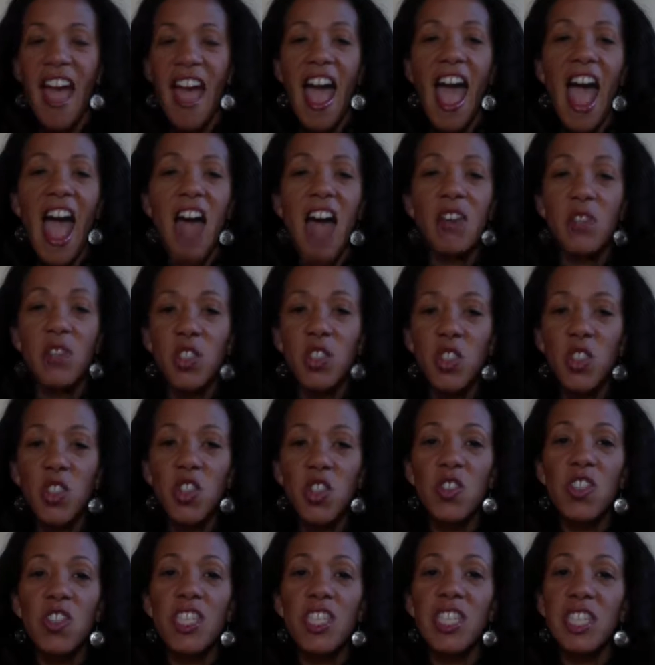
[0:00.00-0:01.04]

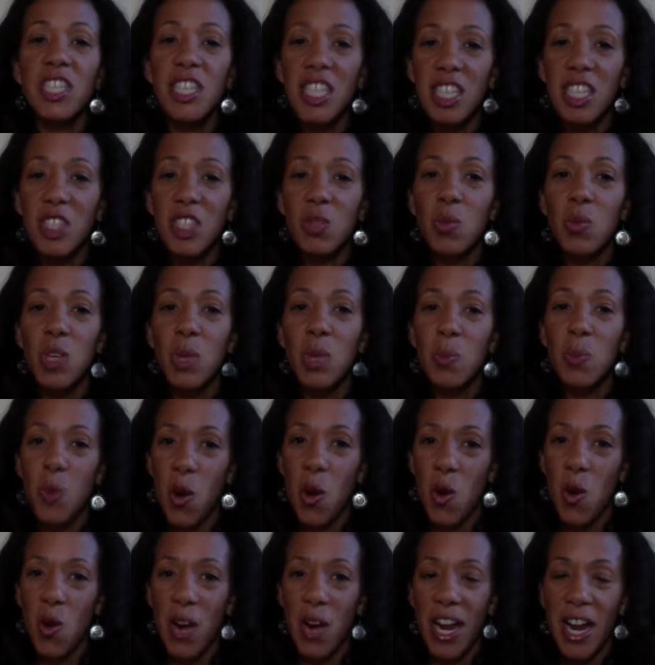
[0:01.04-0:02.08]
After the 6-week
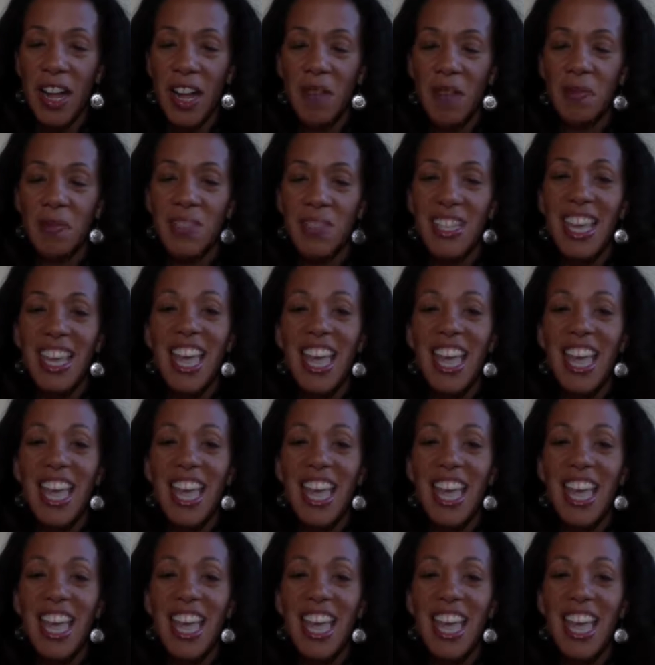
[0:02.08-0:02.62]
program,